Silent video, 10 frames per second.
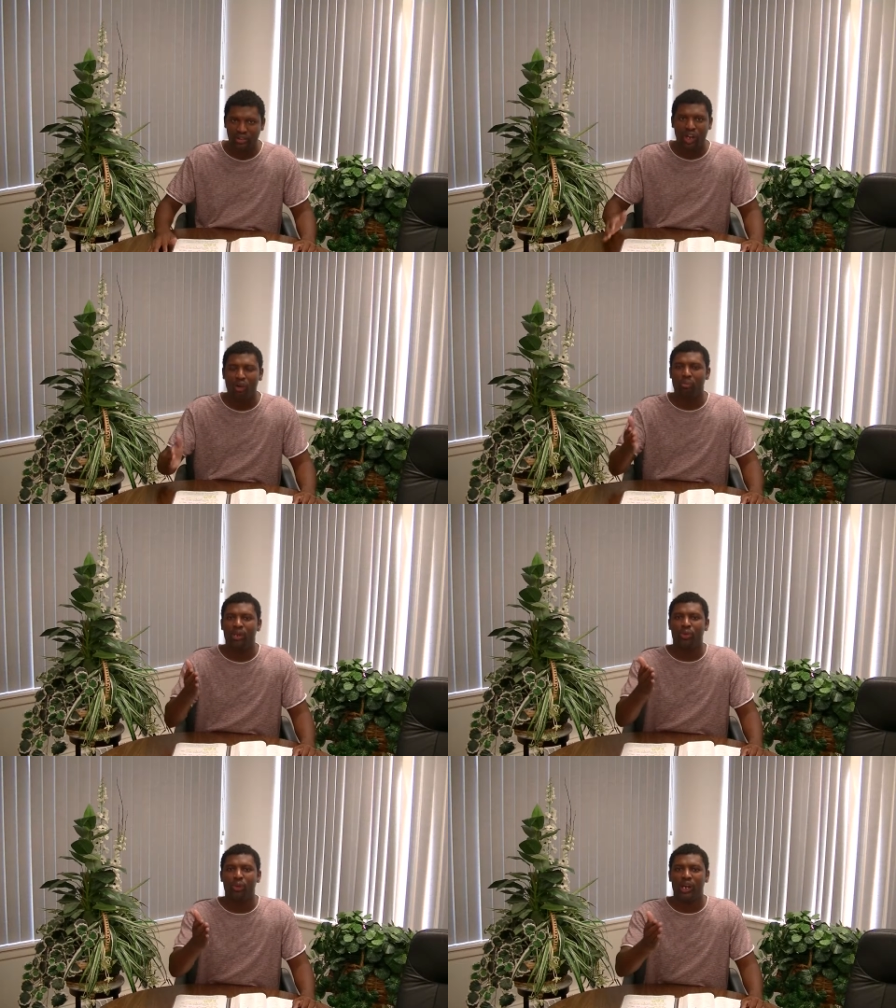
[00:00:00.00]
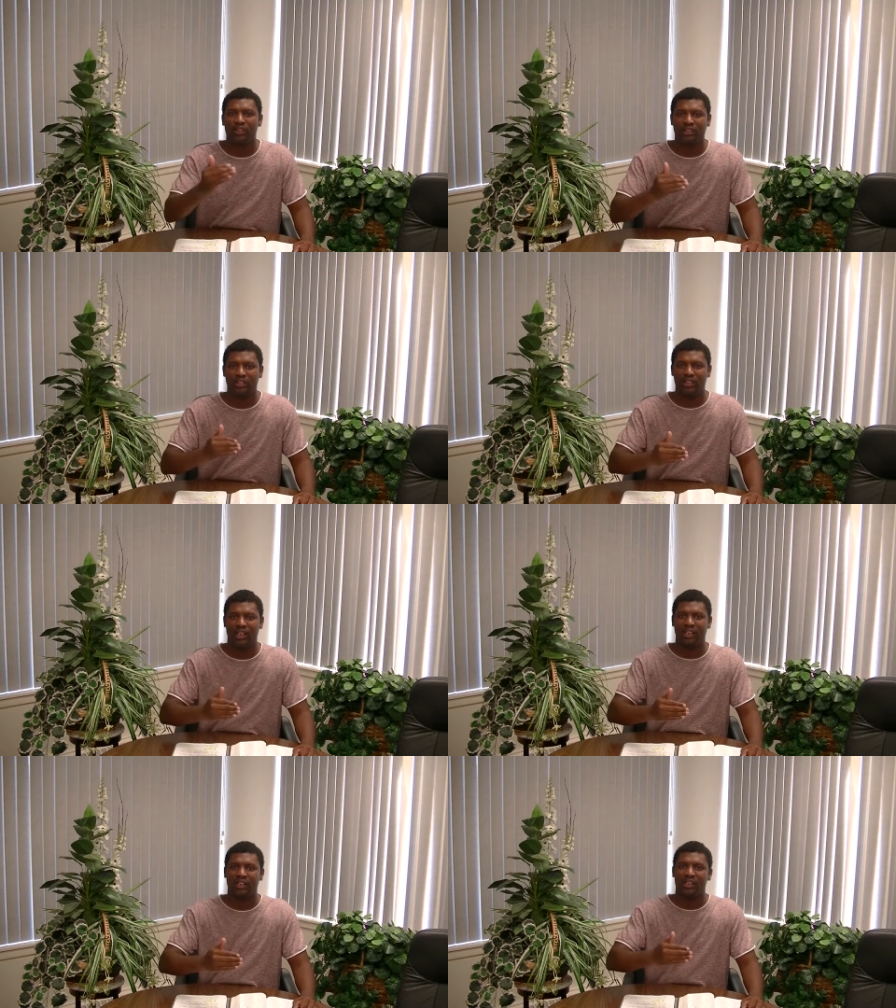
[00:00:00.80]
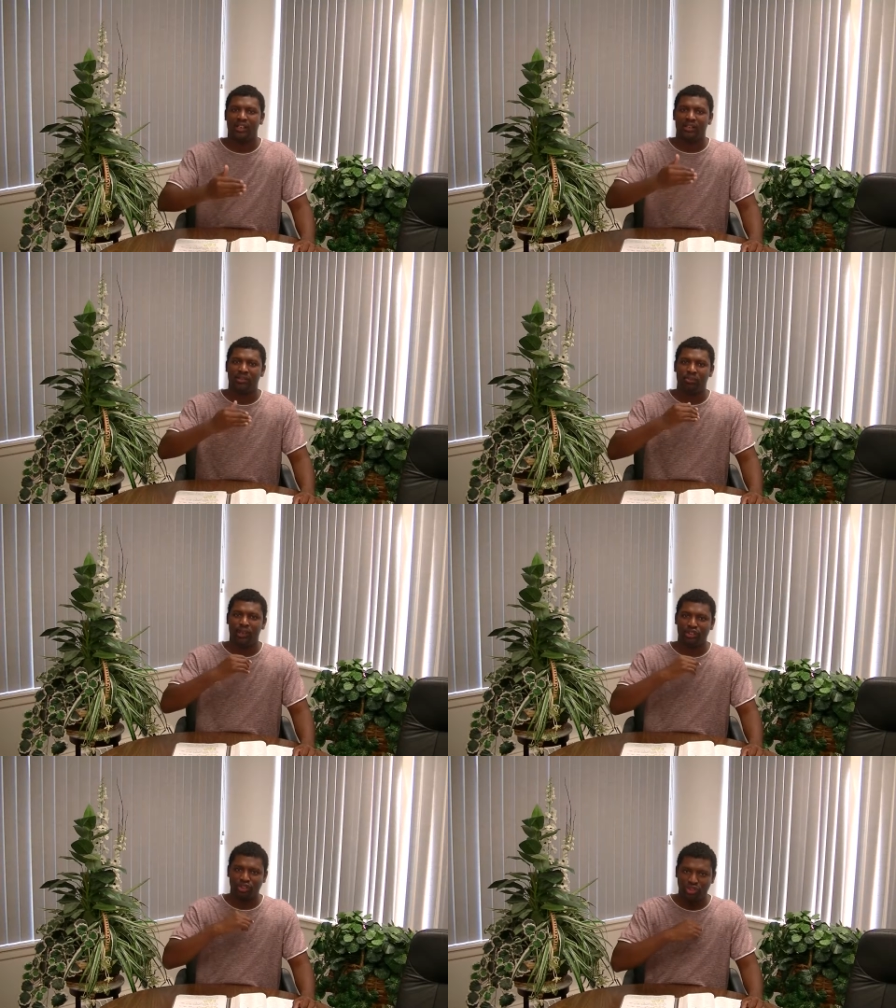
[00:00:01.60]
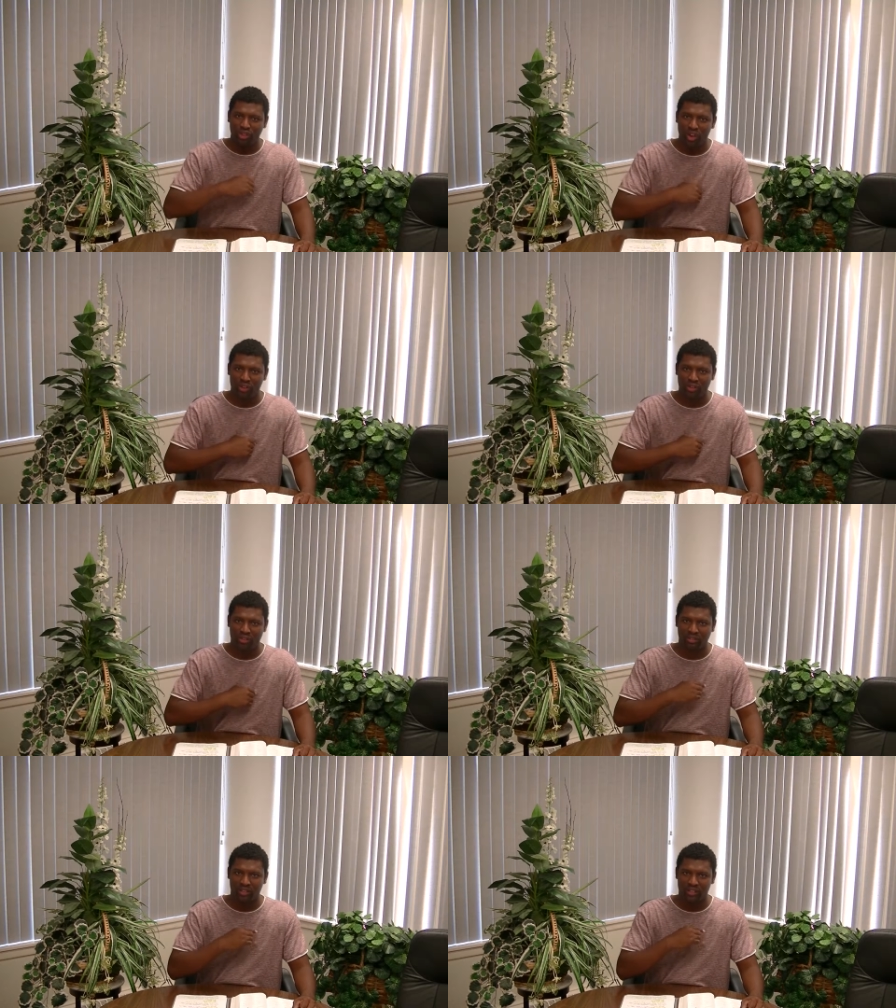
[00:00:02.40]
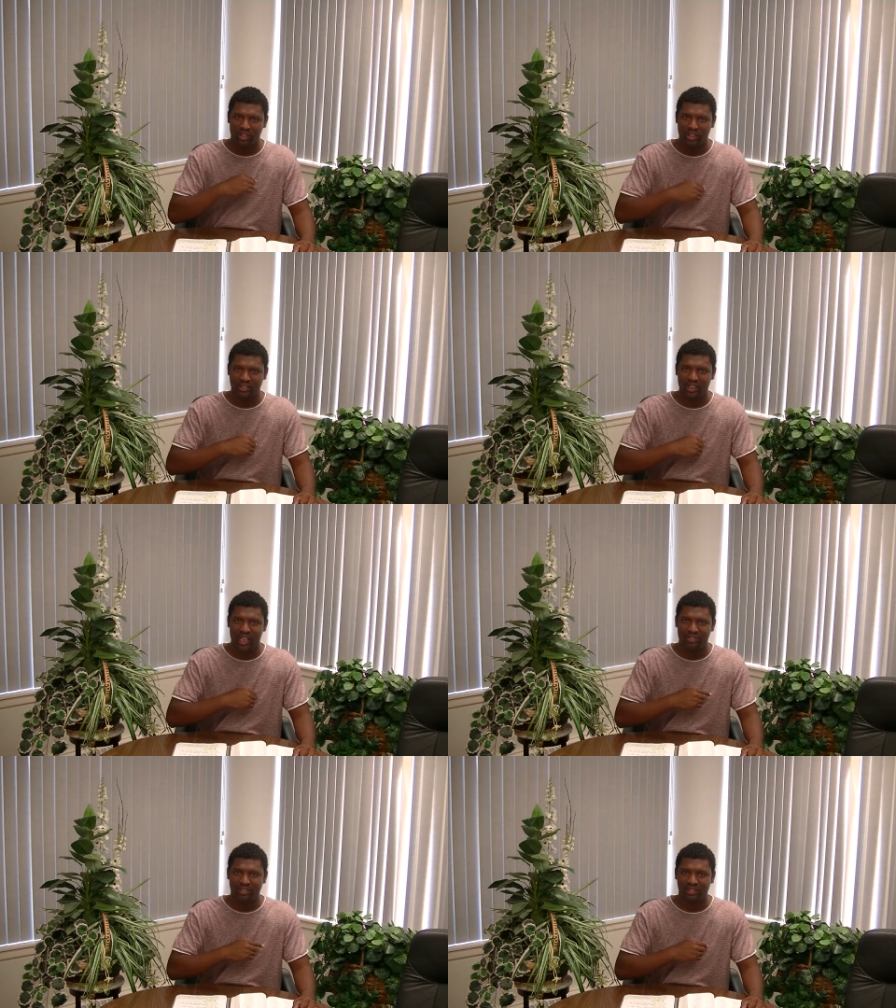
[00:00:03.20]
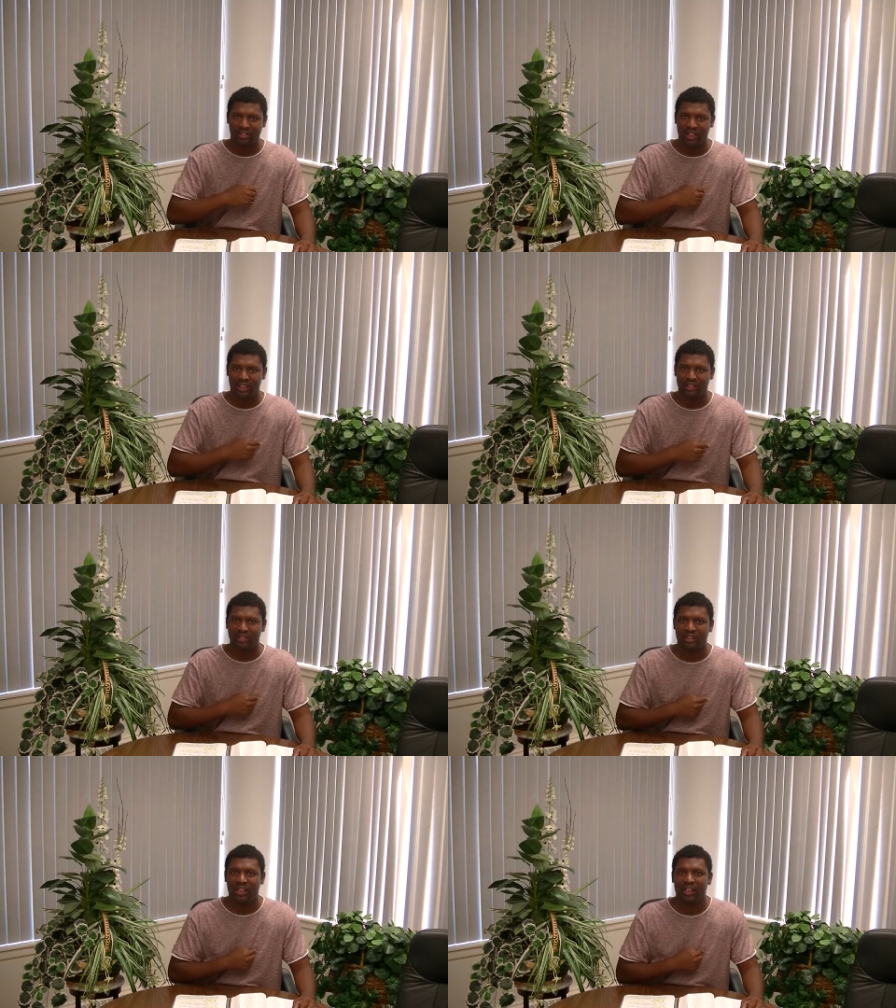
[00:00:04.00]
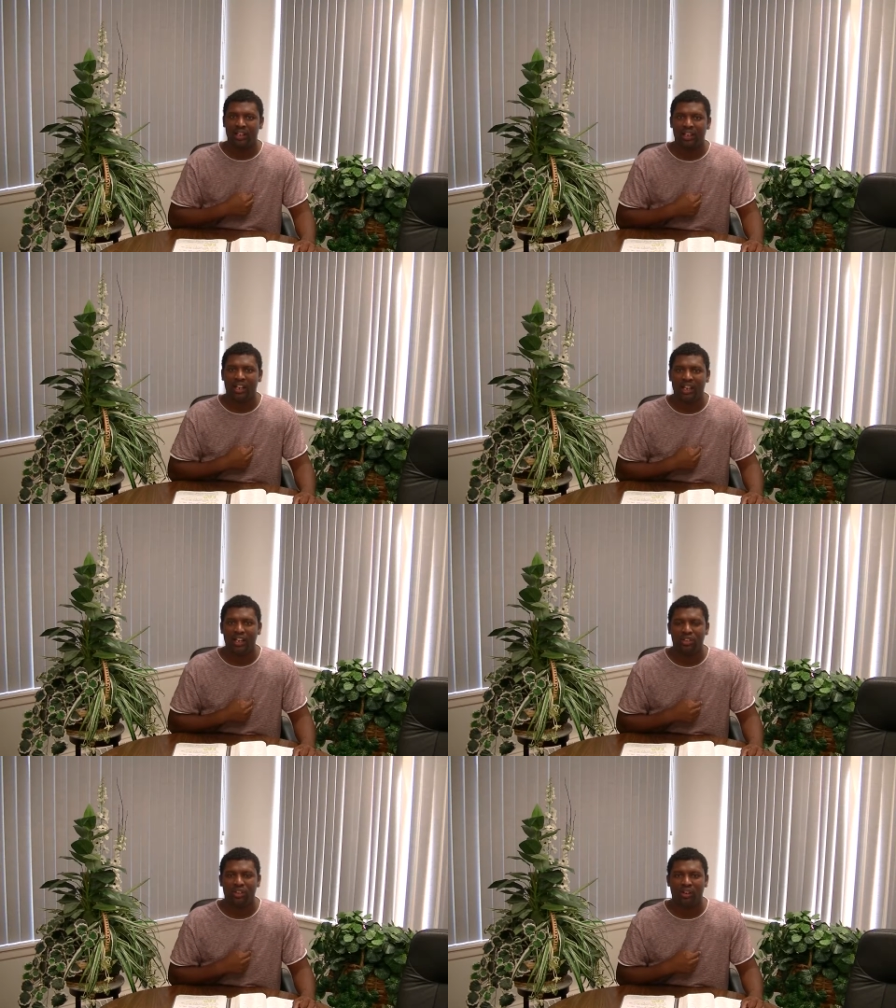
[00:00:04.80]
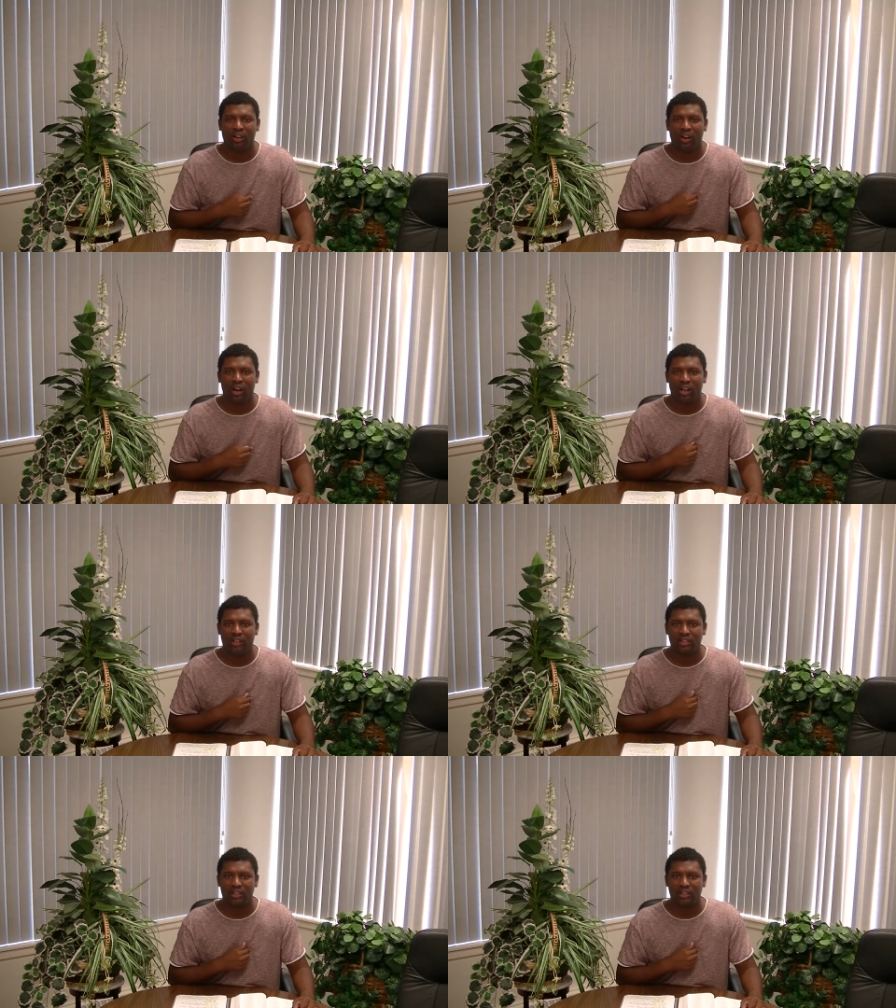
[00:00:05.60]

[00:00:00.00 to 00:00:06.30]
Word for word: Don't be weary today. Be strong, as David says, in your heart.